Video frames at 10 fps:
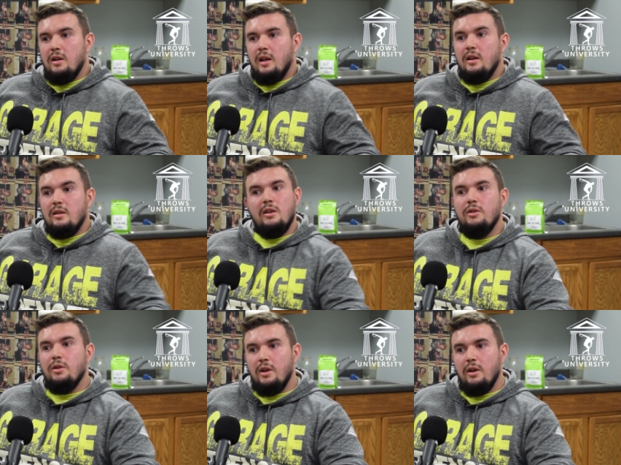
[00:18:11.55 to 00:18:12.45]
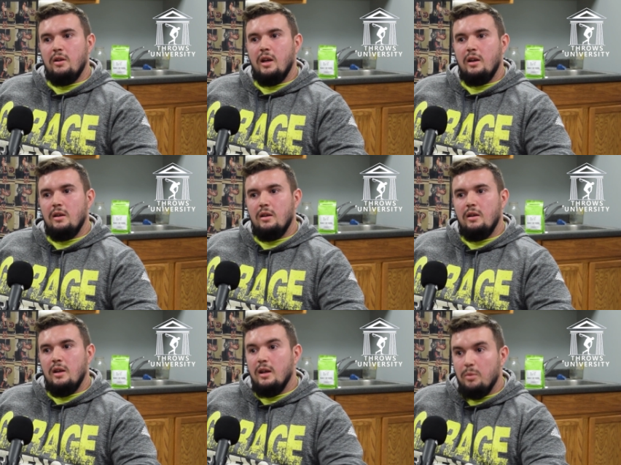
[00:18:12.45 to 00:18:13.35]
Like his senior year, like
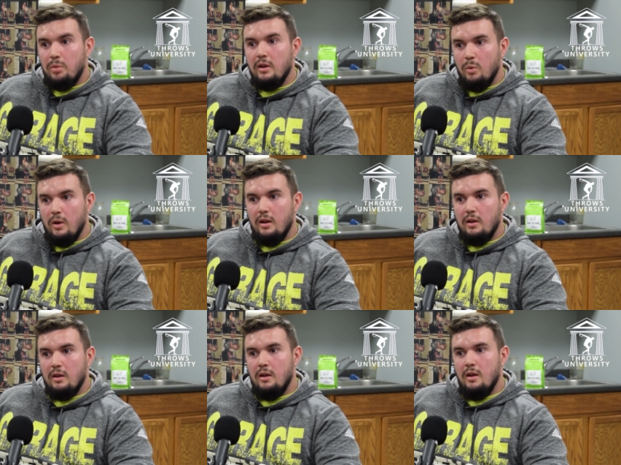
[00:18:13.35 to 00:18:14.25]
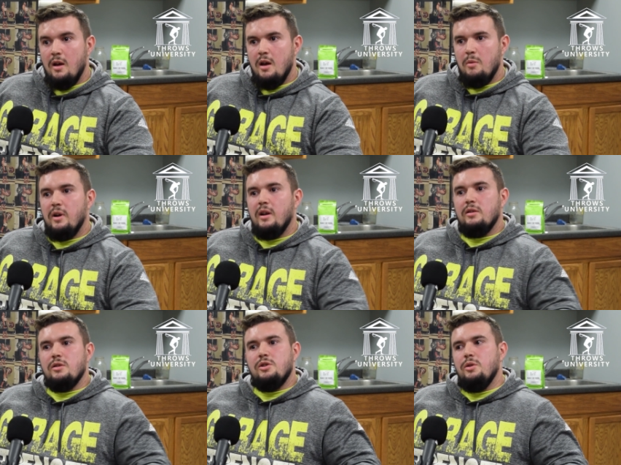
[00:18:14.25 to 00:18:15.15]
he competed well. Yeah. But as
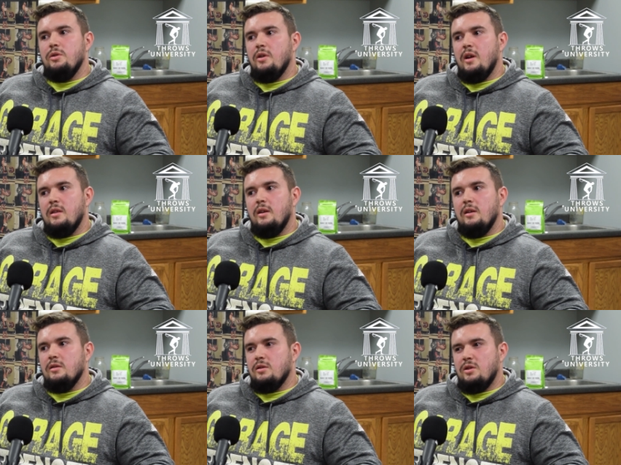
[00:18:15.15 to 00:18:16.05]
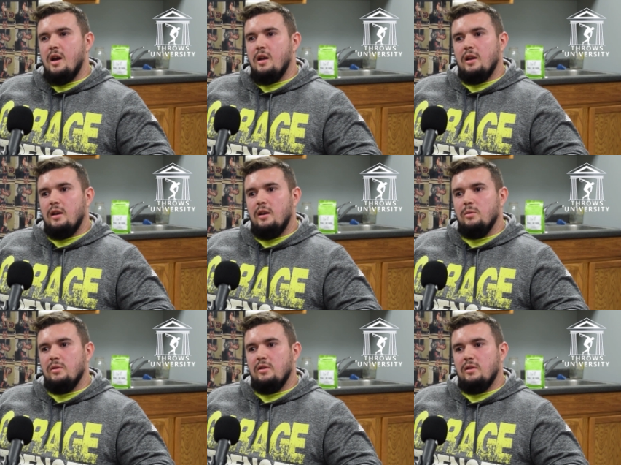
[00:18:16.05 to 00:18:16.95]
a junior, I think in the shot, like he
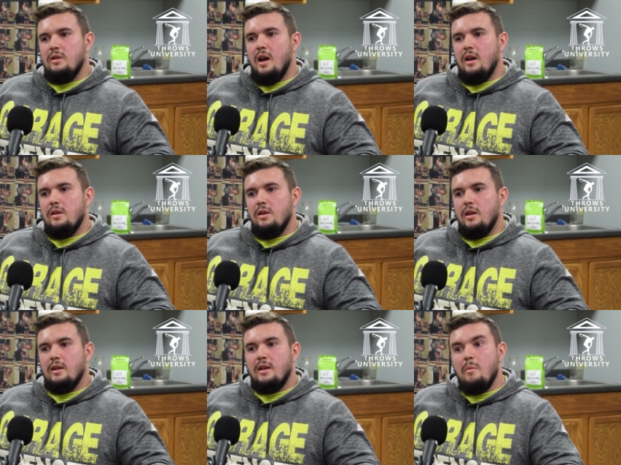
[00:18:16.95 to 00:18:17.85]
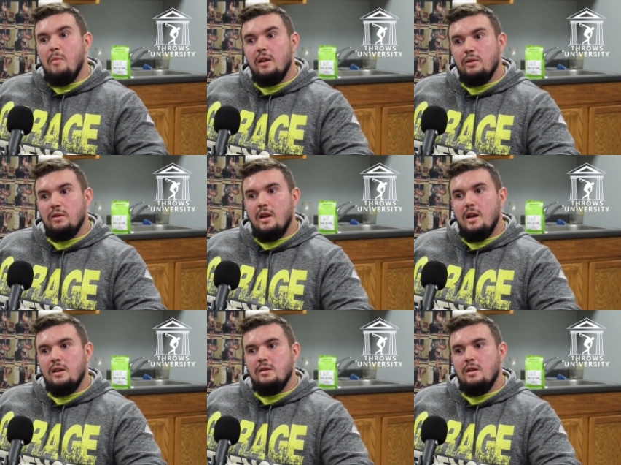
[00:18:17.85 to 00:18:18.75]
was just not there, like at that mental
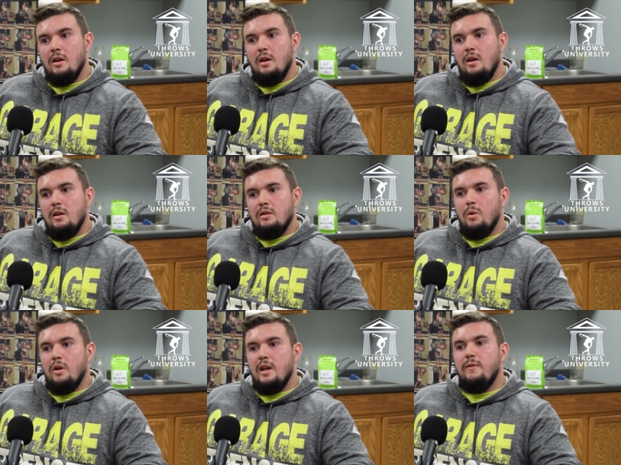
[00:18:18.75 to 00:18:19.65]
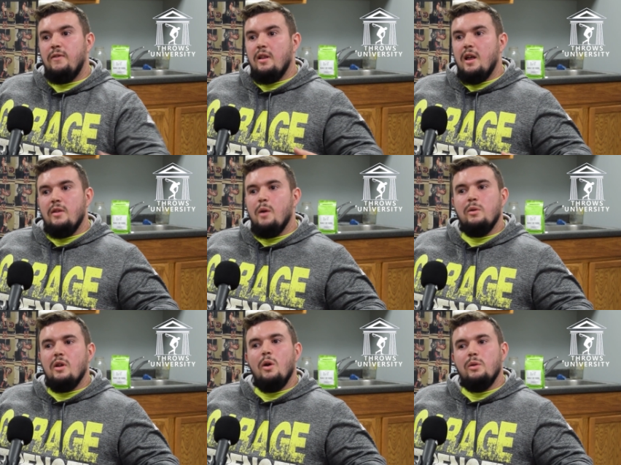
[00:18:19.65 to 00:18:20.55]
stage. He fell out. To where he? he fell out. That
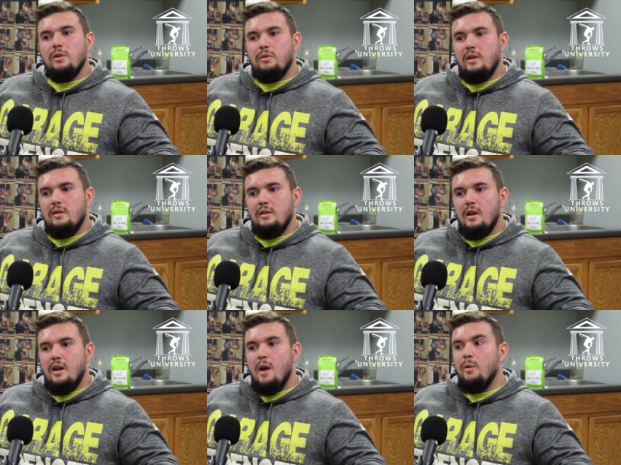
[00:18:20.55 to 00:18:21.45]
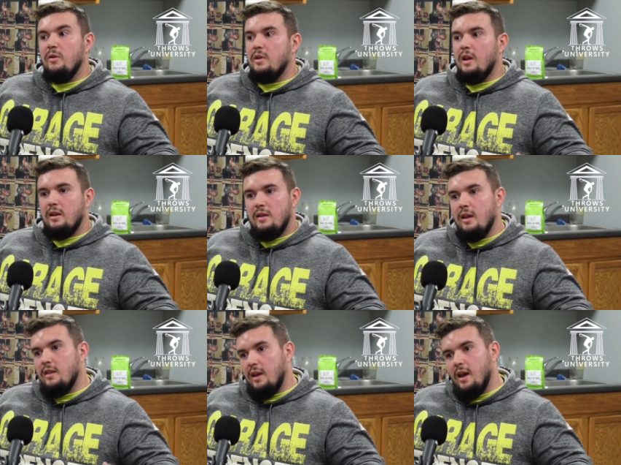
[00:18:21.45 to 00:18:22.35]
was the only reason that I would have been like
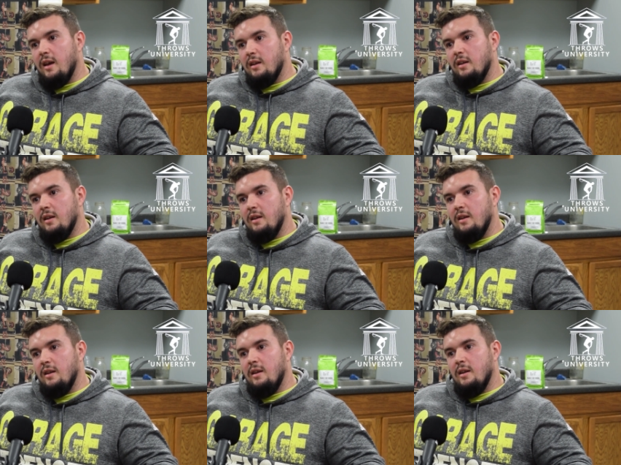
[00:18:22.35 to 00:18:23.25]
tenth mm-hmm. again. Yeah.